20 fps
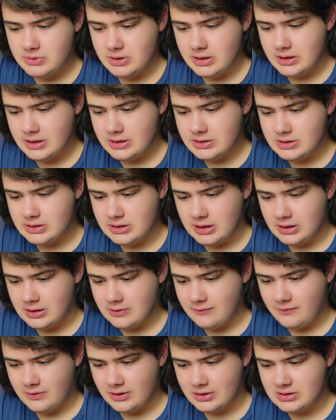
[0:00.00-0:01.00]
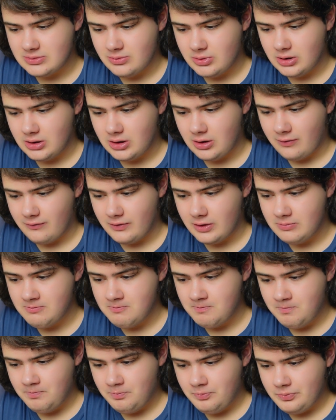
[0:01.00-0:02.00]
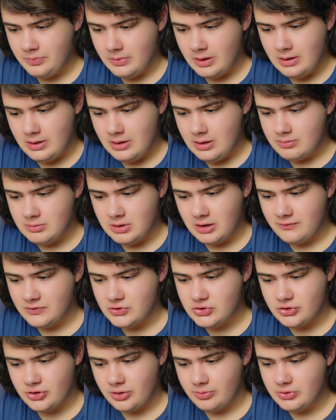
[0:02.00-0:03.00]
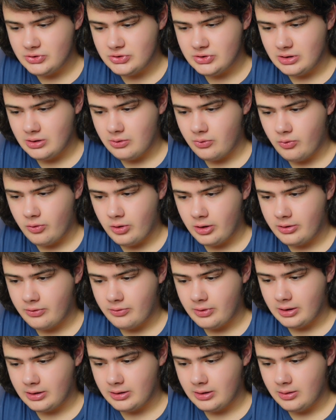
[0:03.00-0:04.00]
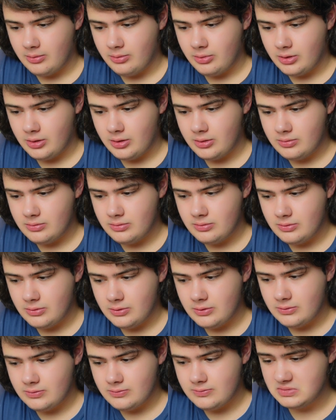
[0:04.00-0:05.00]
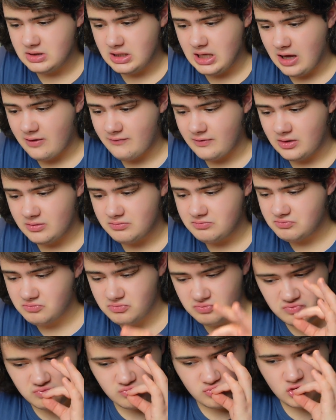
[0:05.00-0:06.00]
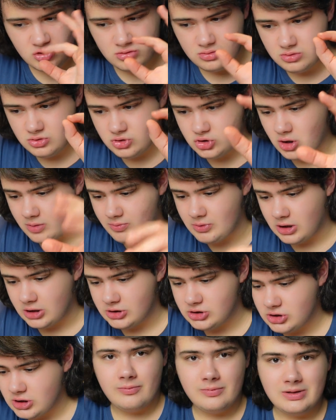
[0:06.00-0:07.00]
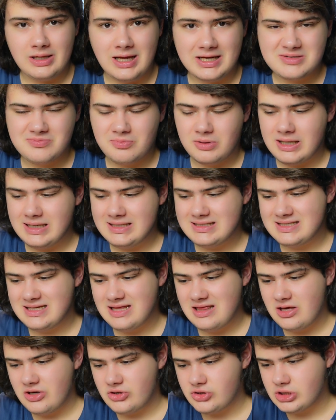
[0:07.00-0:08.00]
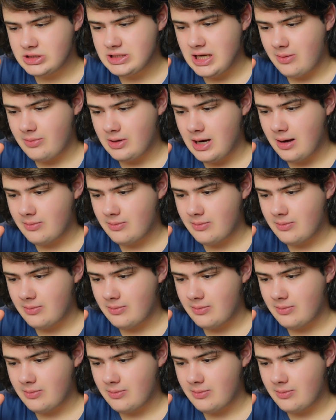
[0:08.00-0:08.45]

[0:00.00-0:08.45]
really just like the flexibility of it. I'm not even sure I'm using the word correctly, but Canva, top notch. Last place, the entertainment